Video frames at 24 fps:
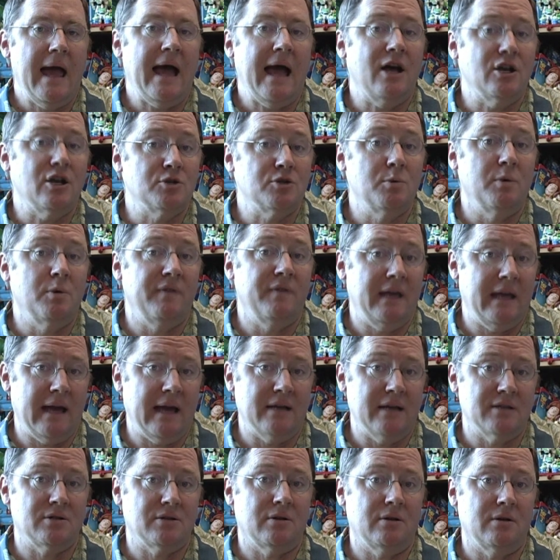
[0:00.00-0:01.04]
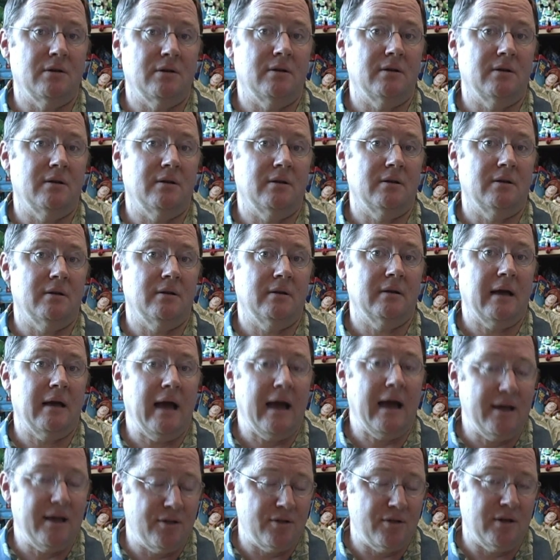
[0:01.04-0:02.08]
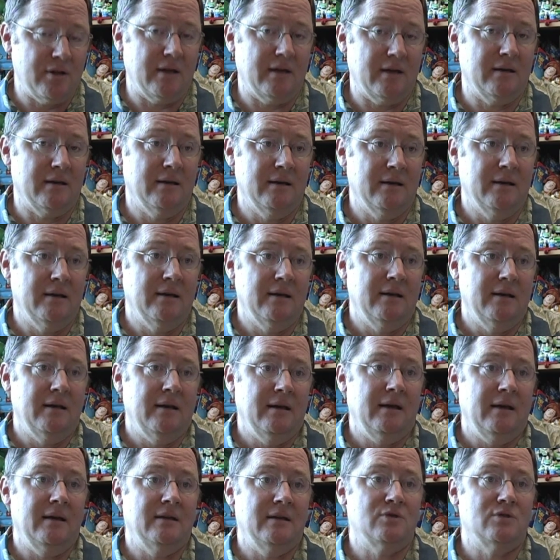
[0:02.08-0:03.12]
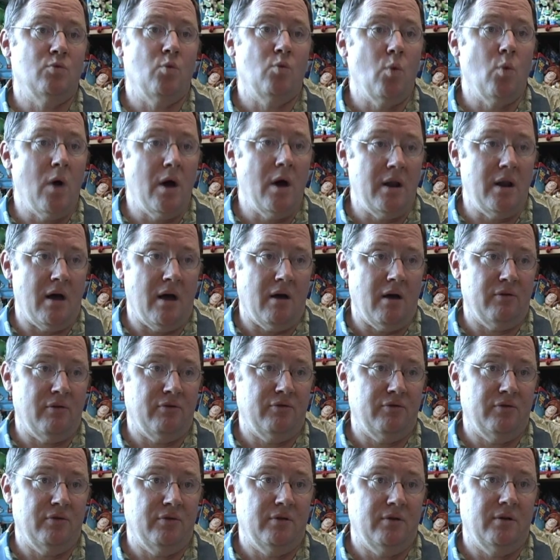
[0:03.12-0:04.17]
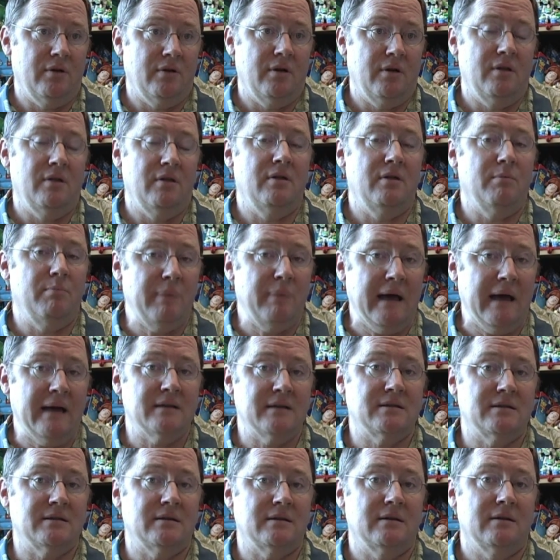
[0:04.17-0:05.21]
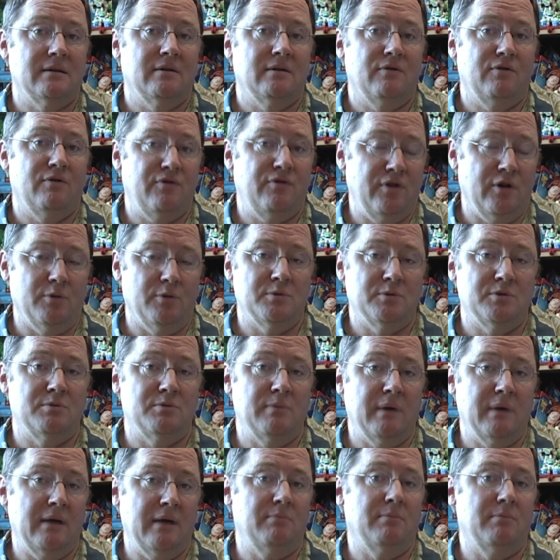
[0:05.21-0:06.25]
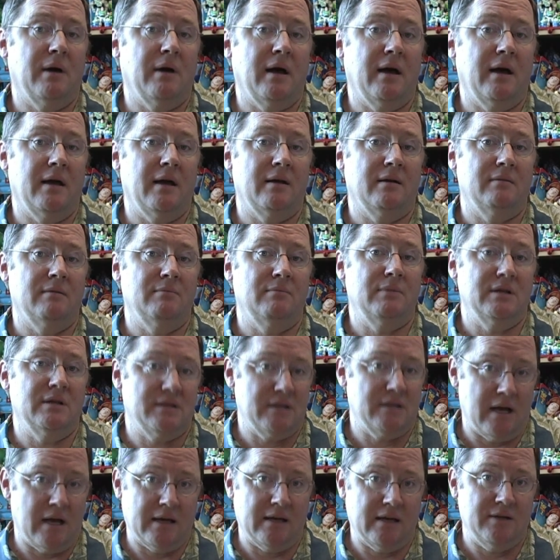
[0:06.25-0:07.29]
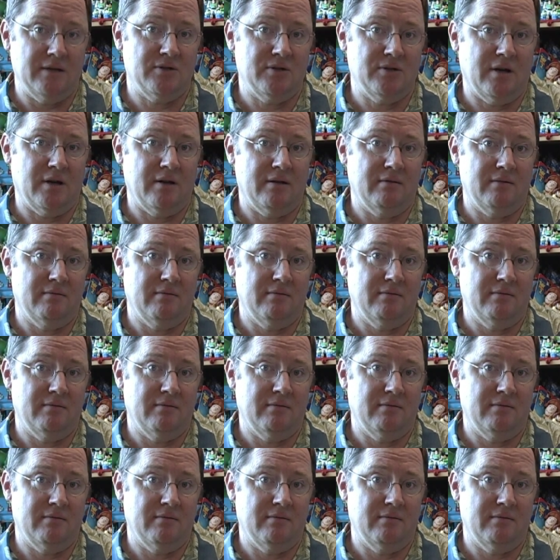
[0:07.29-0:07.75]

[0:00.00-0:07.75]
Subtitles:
Howl's Moving Castle, I think, is one of the best films made by Miyazaki-san